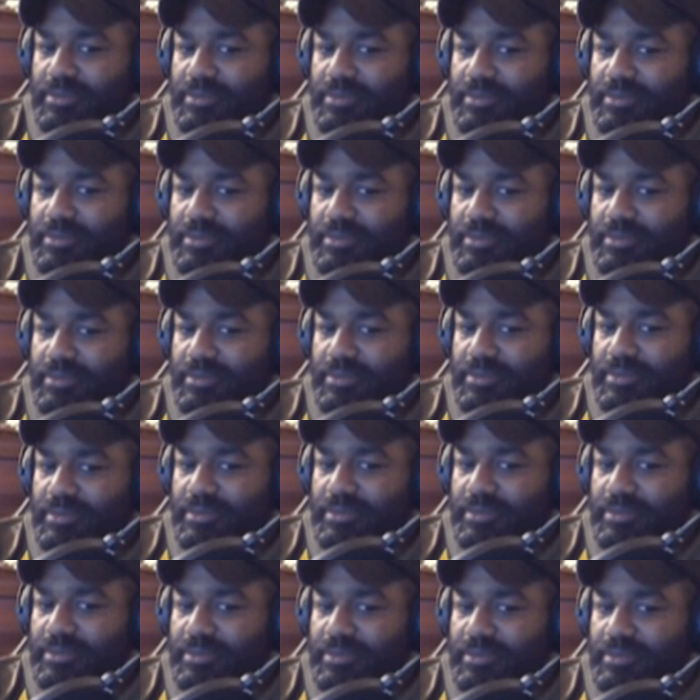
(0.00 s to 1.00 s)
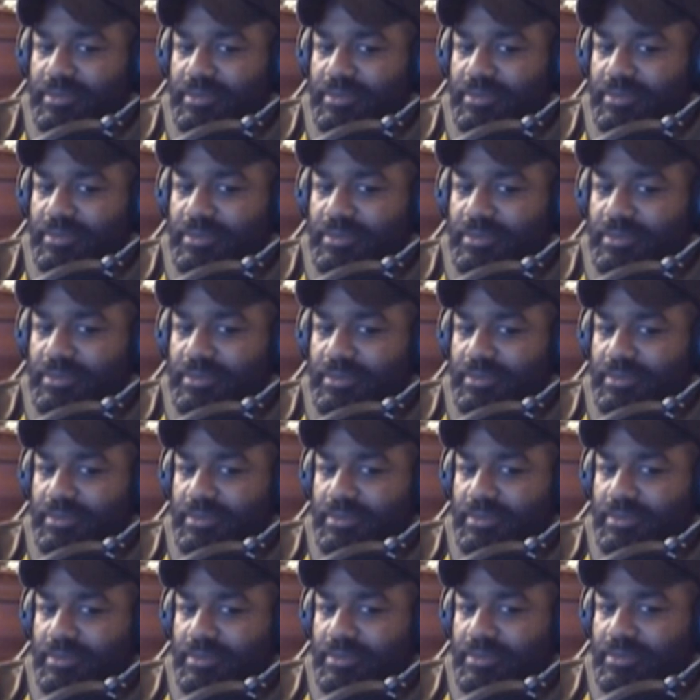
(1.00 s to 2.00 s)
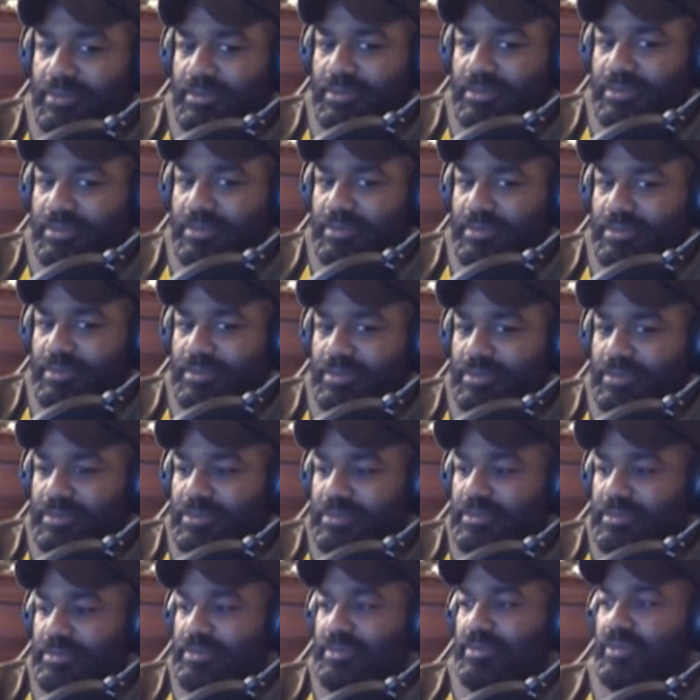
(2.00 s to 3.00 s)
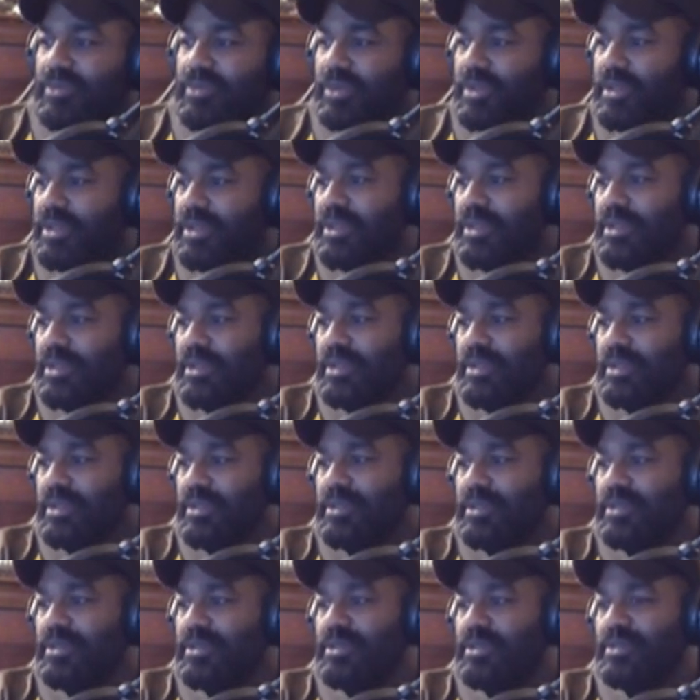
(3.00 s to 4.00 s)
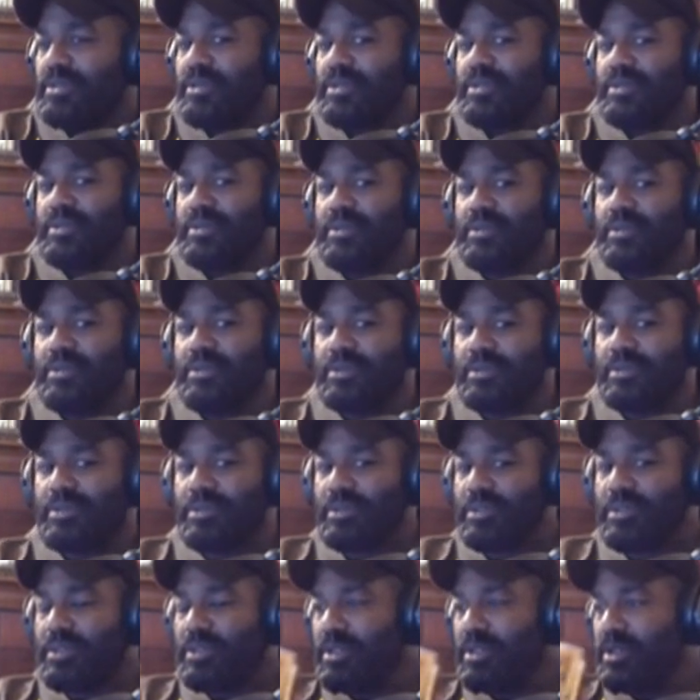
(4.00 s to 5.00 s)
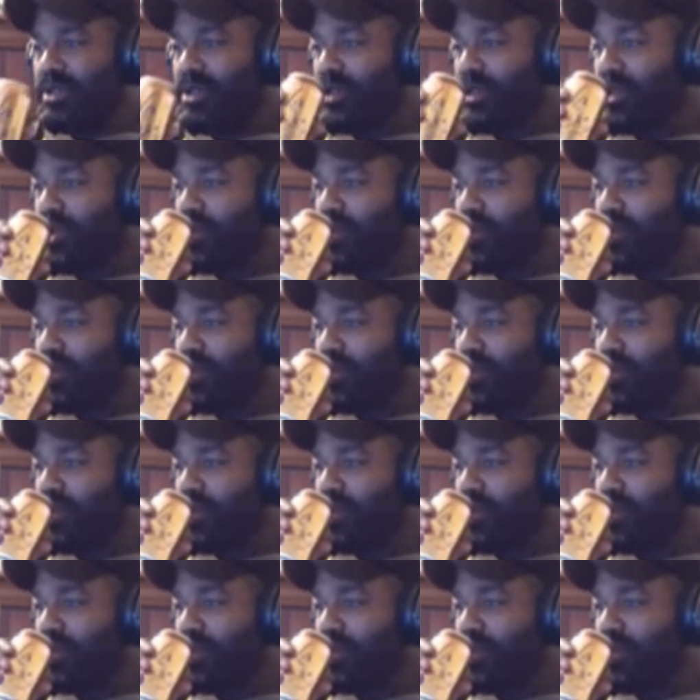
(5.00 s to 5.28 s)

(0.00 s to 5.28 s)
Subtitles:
(silent)